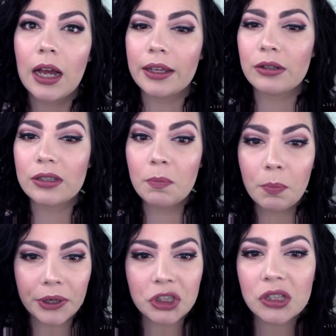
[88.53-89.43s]
I used a
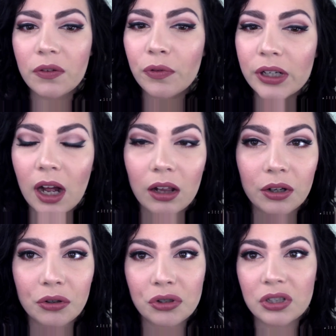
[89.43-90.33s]
bunch of different colors.